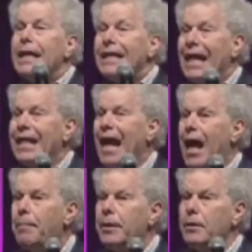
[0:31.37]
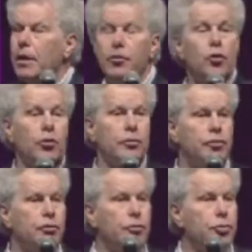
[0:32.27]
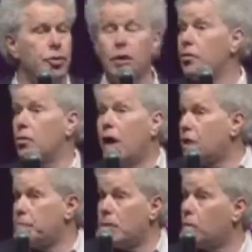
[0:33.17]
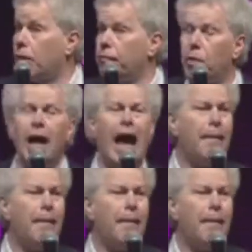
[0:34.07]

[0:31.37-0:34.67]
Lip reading: Can it happen in your institution, in your hospital, or wherever you are?